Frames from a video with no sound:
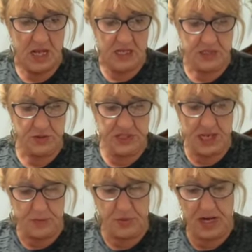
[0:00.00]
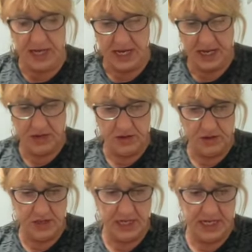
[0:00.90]
So in the upright
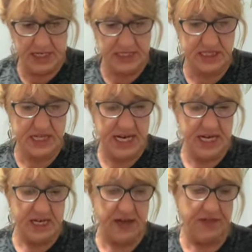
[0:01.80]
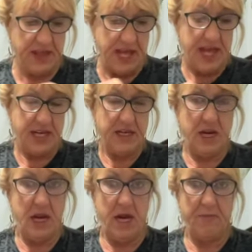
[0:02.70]
angle, it's saying that
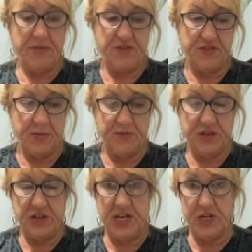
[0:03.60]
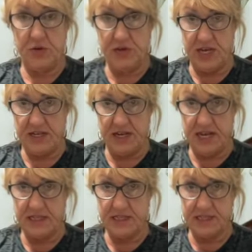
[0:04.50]
there's something that you need to
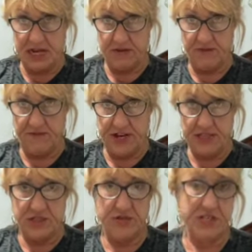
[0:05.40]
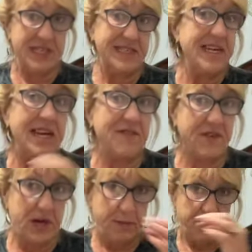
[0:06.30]
sacrifice. You need to give
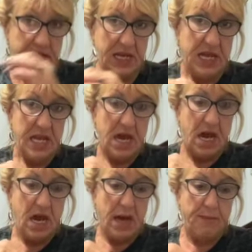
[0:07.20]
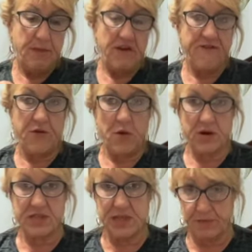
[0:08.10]
up
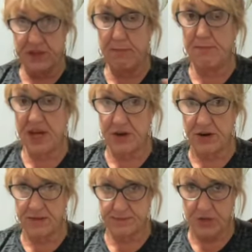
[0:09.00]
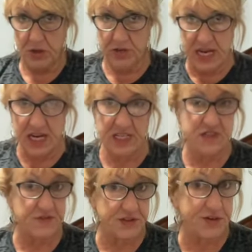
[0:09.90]
for something better. Okay, it's
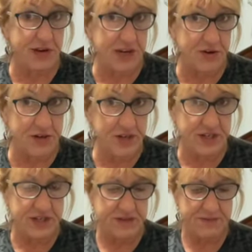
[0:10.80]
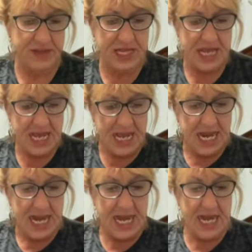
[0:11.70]
for the greater good.
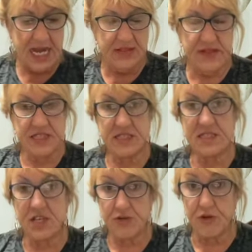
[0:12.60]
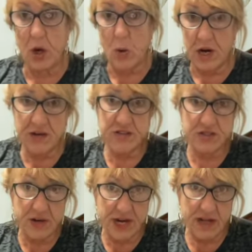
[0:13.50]
And this is going to require
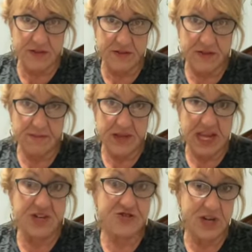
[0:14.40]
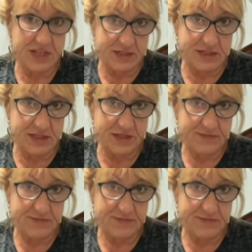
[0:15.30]
strength and trust.